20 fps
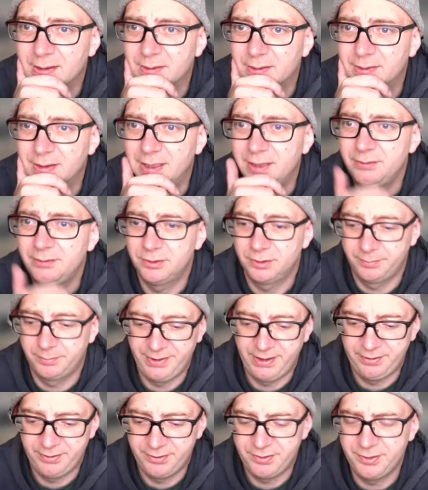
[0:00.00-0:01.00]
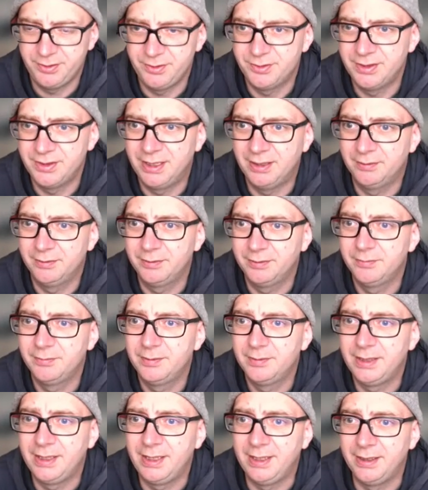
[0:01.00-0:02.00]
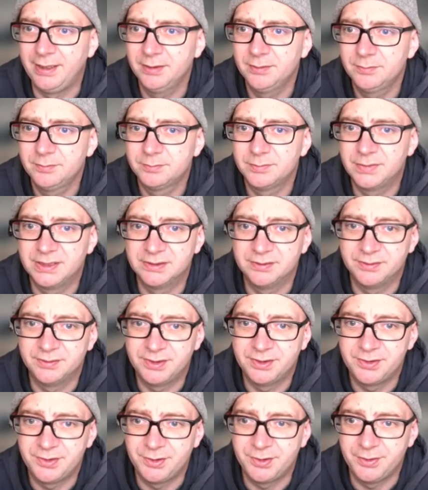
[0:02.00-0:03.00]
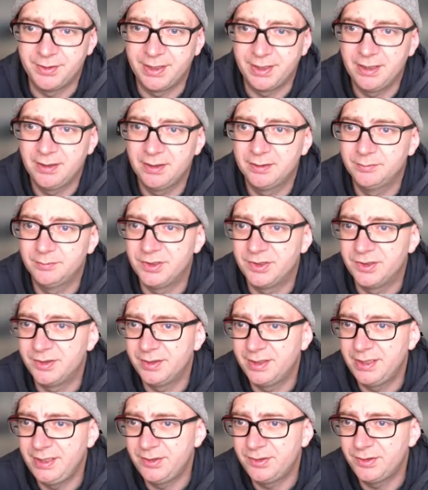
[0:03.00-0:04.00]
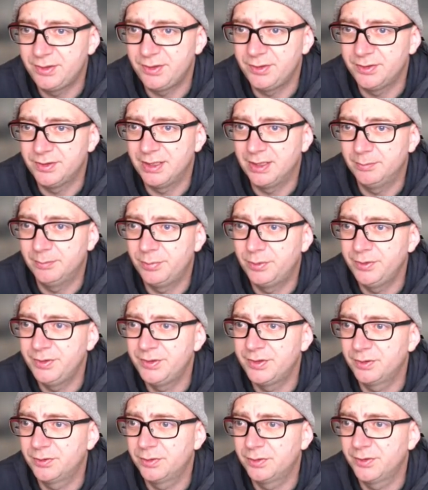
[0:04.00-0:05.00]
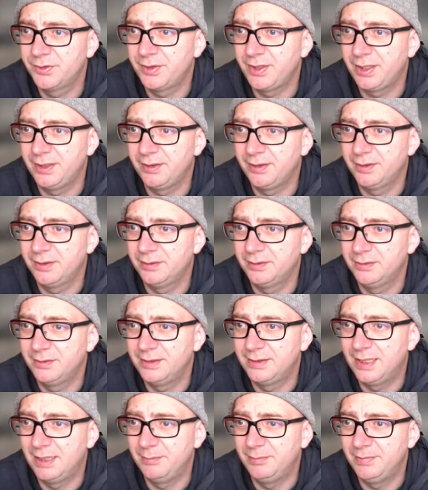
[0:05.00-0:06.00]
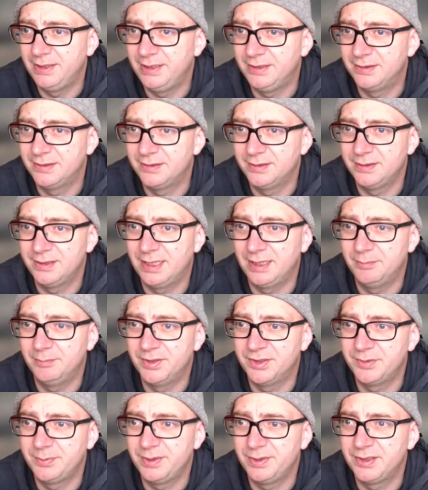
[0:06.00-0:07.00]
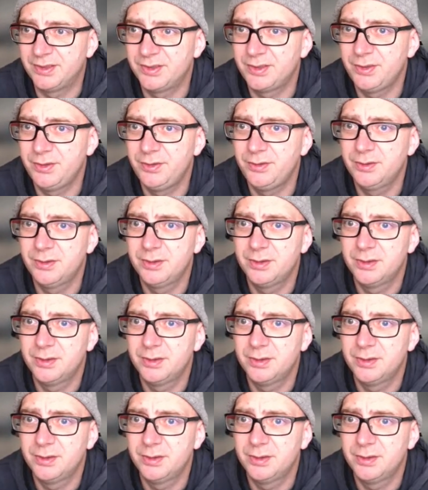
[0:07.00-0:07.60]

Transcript: Okay, got a pair of 2s now here, because of this 2 there. With these 2s now point across here, that means that must be a 2.